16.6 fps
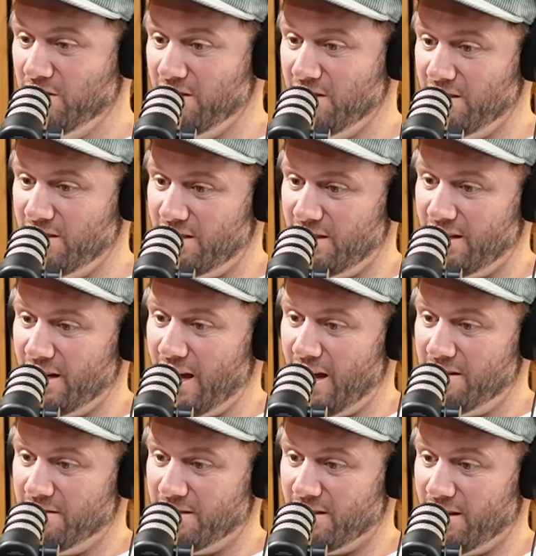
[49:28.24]
which it is
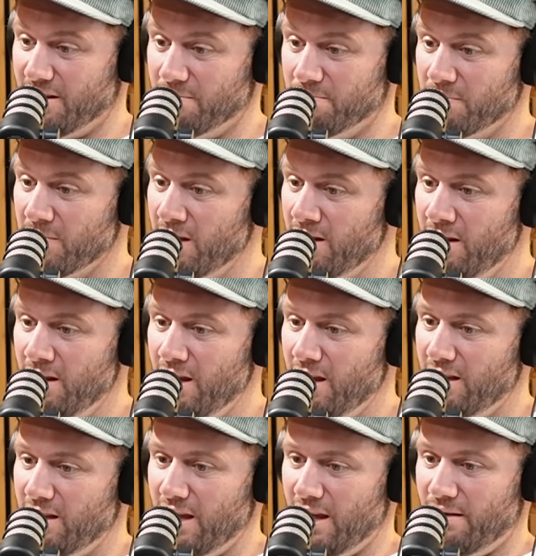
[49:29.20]
today. So,
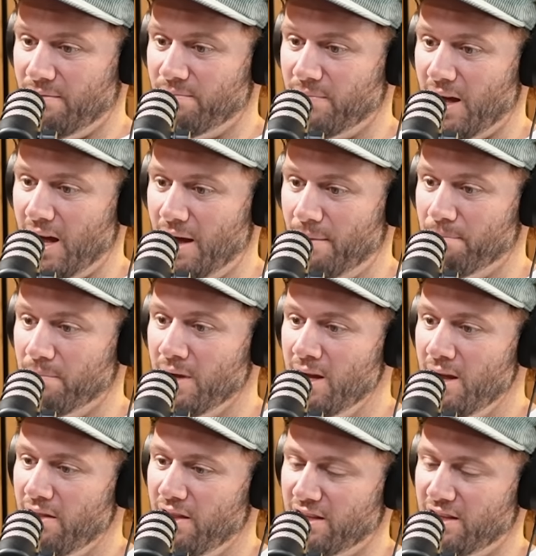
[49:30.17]
yeah, um,